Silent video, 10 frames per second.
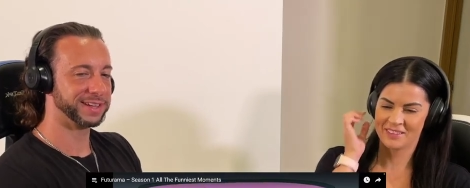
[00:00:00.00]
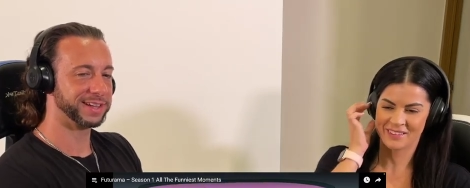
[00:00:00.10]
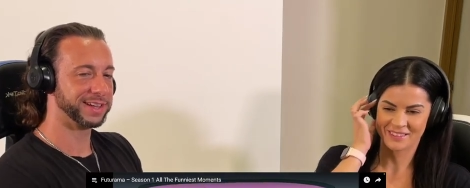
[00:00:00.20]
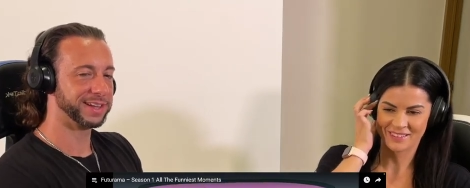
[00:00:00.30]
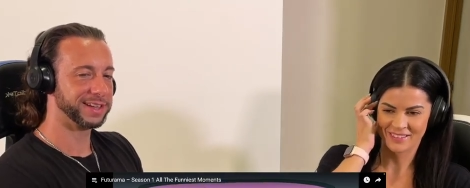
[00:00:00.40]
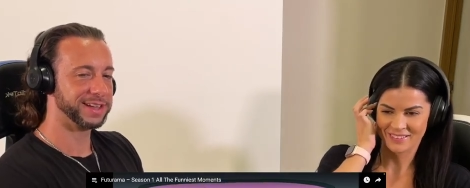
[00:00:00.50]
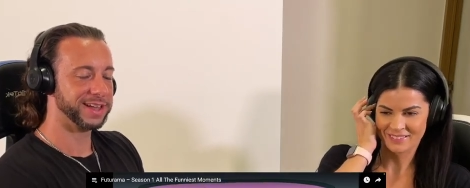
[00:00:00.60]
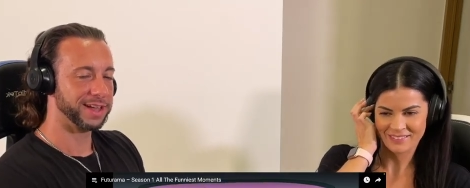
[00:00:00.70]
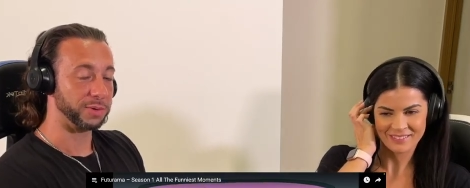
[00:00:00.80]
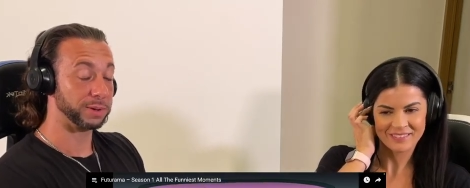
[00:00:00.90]
Speaker 1: oh
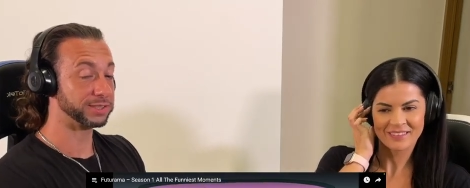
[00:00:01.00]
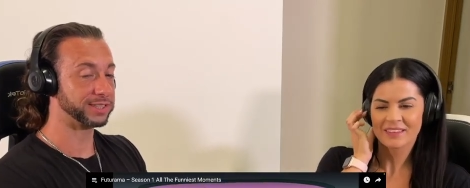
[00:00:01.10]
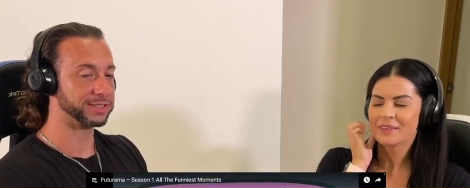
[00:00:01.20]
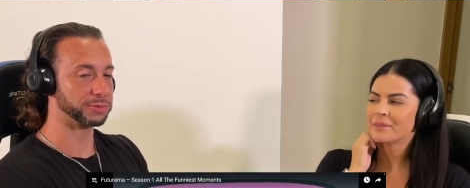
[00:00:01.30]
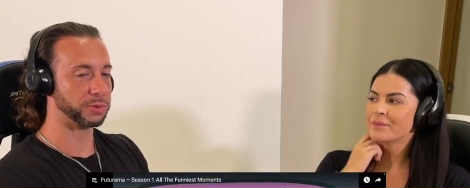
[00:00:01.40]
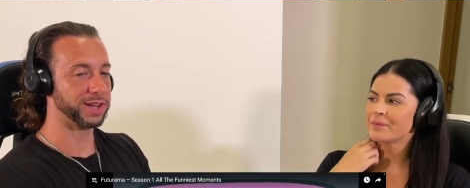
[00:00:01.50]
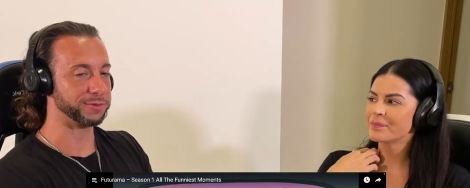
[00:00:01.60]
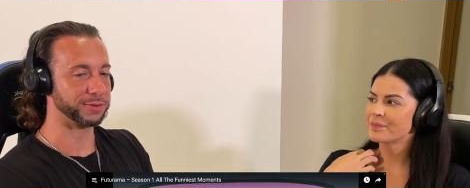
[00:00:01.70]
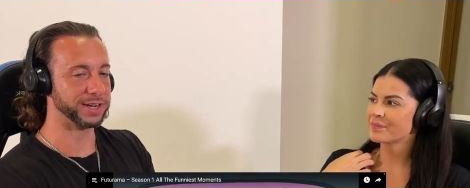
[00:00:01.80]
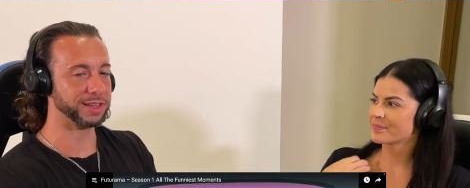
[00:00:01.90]
goodness.
Speaker 2: Well, that was season
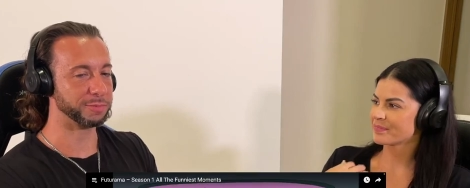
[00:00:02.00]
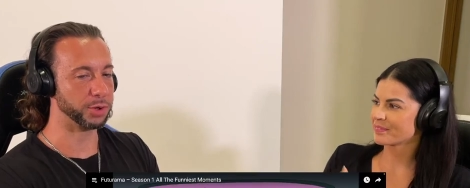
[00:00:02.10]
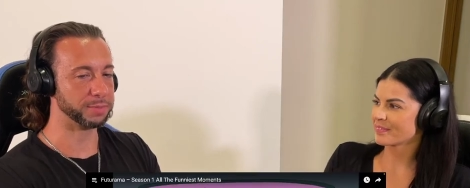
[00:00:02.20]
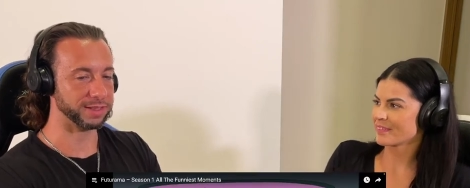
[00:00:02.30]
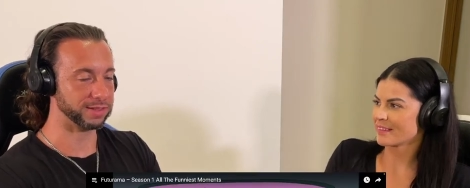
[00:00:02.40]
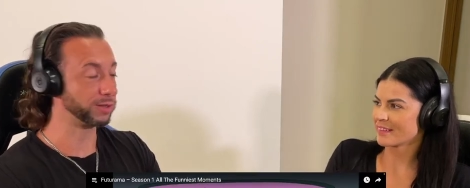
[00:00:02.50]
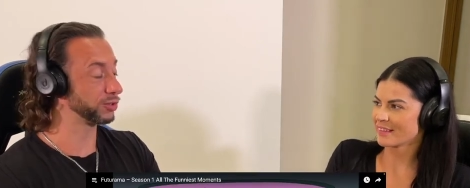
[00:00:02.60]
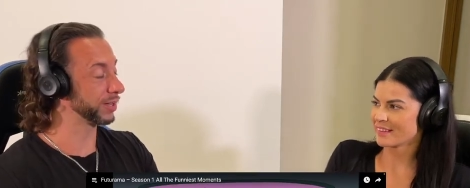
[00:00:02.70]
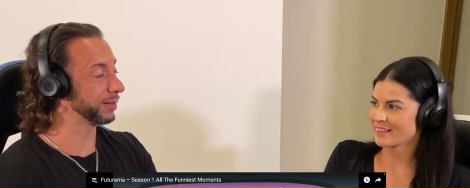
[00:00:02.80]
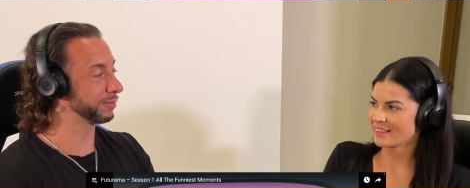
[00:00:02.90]
one, funniest moments. You
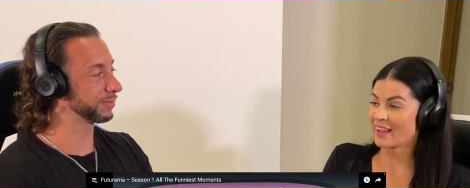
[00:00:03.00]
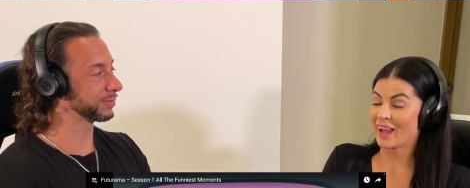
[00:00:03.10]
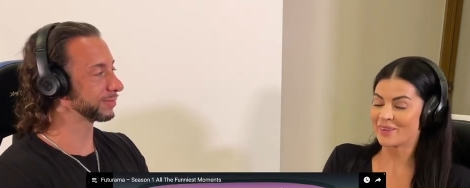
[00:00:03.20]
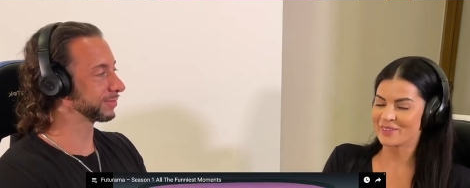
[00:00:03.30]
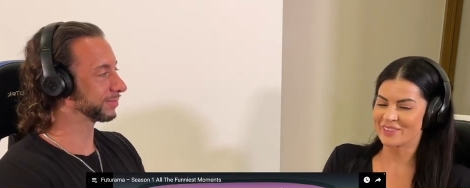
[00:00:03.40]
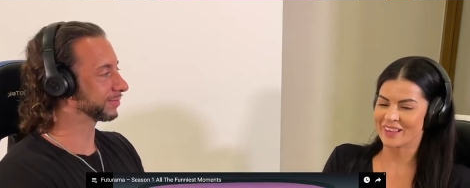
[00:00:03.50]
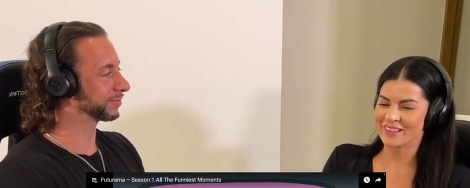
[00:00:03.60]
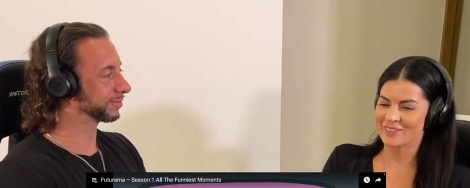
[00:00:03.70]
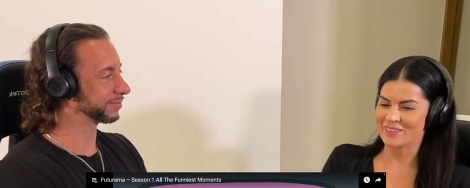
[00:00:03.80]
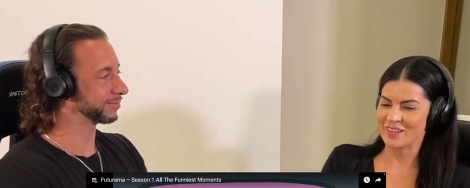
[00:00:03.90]
enjoyed it?
Speaker 1: Yeah, it was
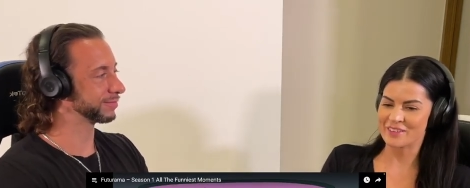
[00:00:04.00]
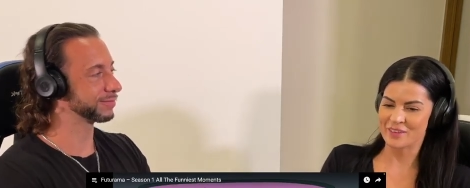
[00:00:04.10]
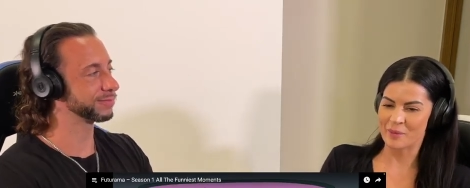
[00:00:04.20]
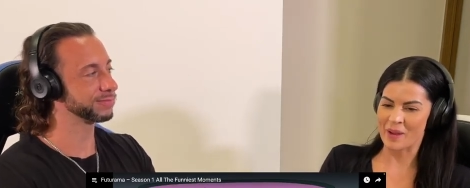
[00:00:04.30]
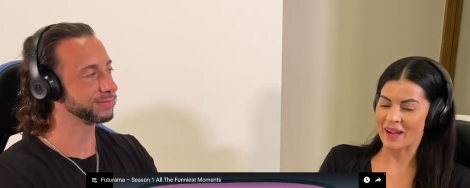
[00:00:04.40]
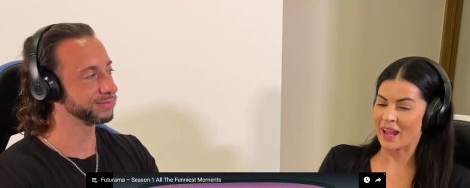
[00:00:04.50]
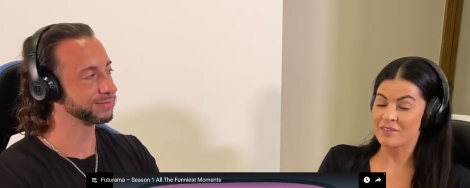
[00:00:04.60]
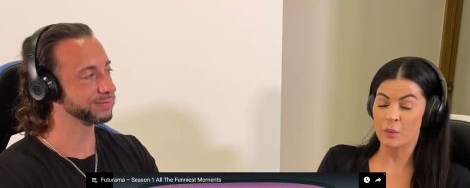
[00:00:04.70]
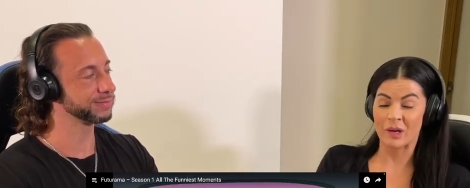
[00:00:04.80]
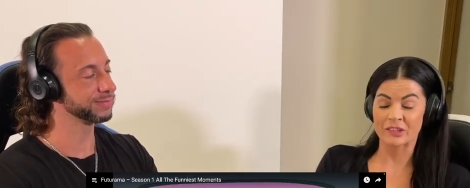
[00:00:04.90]
good. It was nice to go back. I
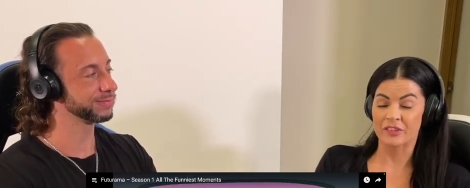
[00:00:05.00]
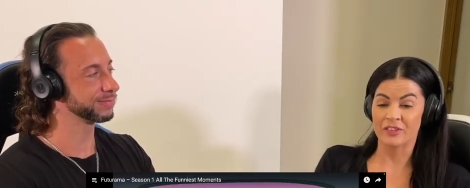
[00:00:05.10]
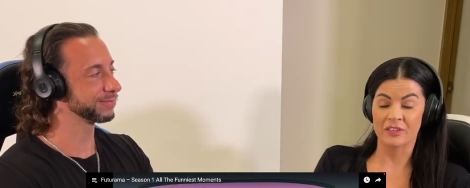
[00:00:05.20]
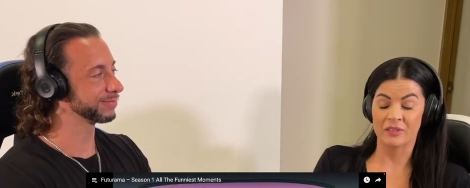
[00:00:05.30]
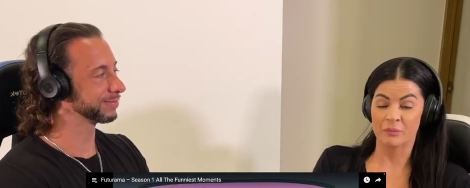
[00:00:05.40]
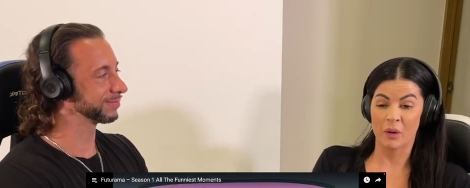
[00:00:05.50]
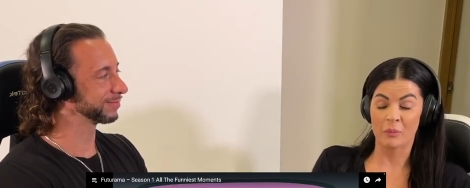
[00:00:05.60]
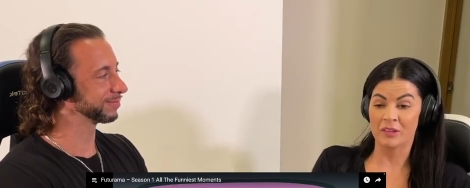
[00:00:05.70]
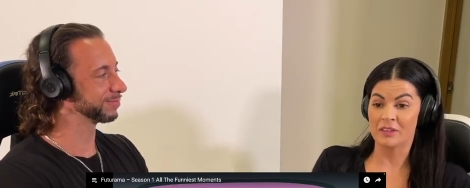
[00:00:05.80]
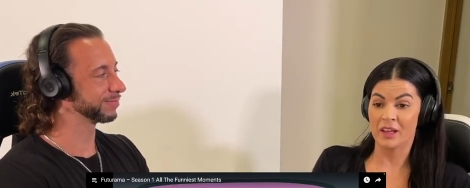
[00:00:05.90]
haven't watched this in
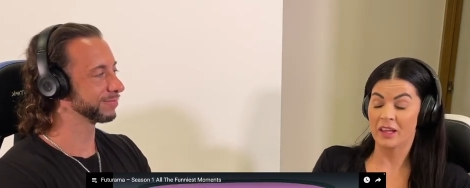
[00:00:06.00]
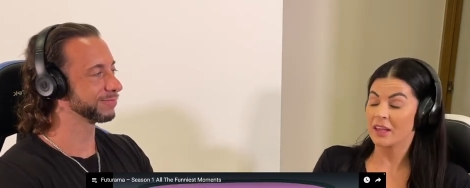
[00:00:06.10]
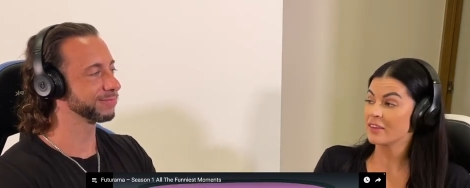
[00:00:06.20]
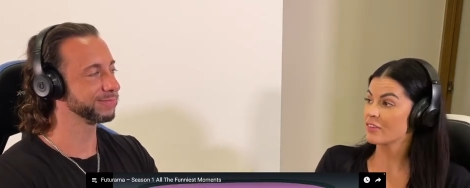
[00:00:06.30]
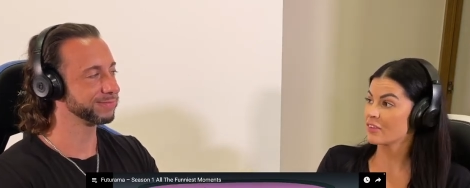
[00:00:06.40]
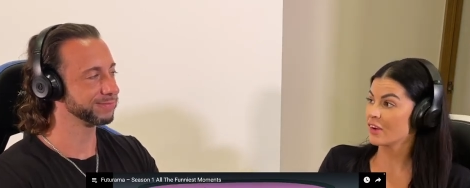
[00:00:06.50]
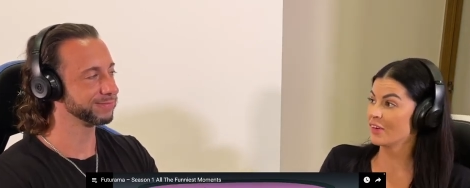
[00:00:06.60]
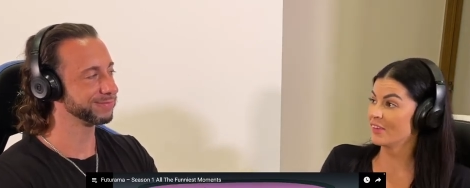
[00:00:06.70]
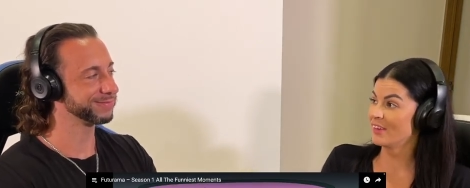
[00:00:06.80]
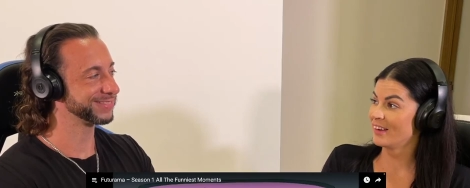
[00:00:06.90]
probably a decade, so